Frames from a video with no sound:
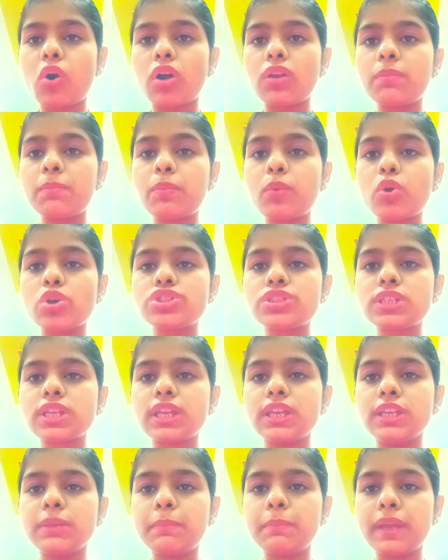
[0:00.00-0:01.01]
on
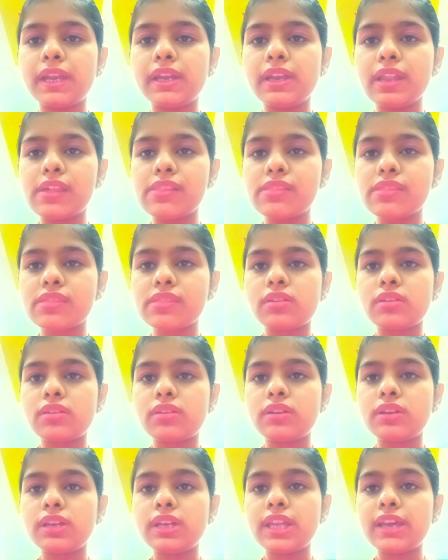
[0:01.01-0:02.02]
post-independence
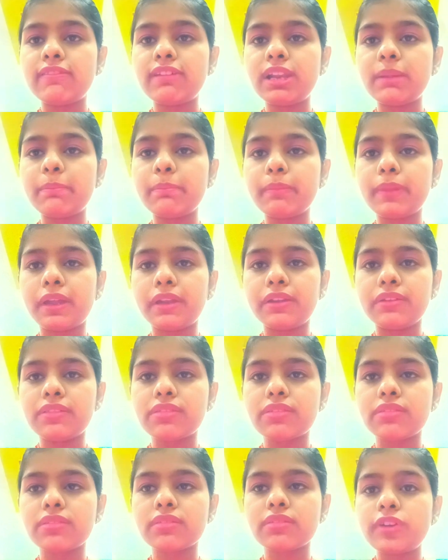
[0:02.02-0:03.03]

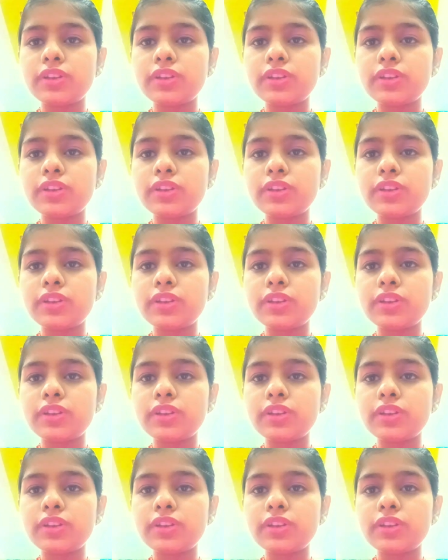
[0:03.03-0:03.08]
developments.